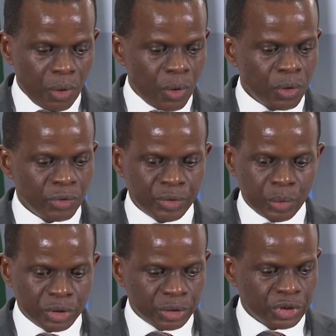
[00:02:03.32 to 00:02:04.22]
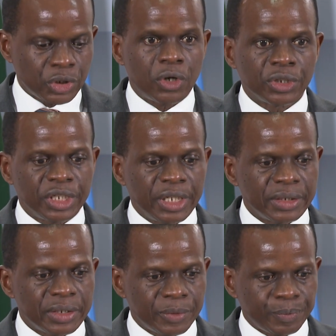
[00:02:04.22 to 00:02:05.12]
all of the world's
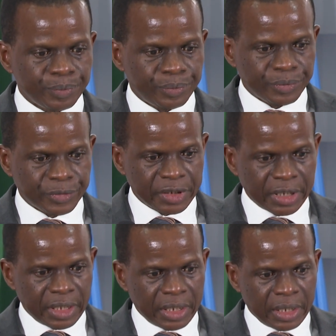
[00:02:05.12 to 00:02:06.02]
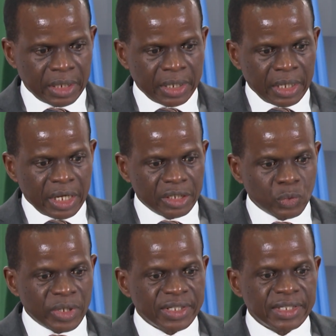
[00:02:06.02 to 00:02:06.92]
continents. As
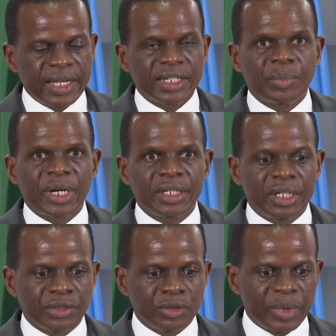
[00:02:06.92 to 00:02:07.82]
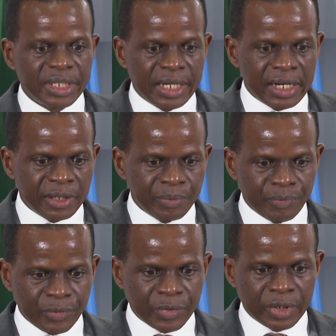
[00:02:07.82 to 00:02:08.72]
once said by Nelson
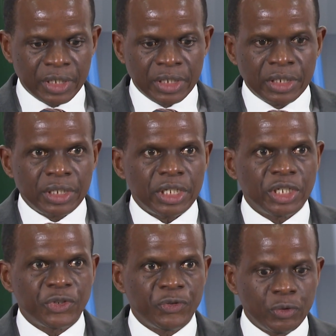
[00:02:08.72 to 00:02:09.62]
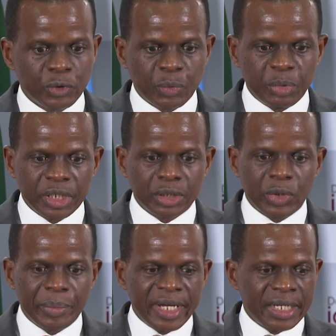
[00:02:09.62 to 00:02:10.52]
Mandela, if you speak
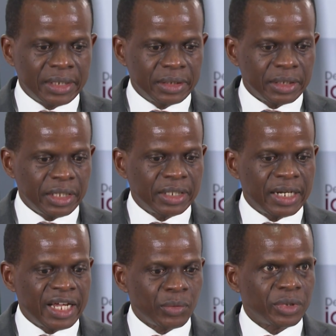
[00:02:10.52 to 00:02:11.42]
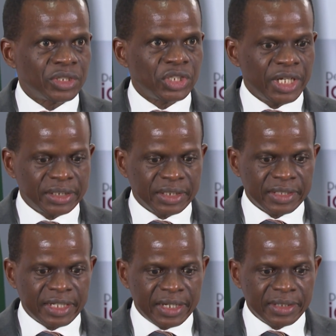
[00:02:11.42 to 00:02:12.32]
to a man in a language he
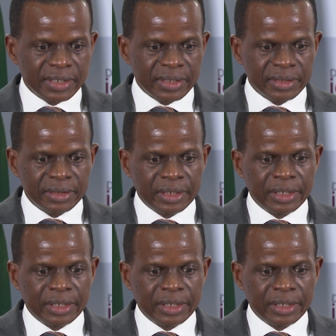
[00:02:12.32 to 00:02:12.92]
understands,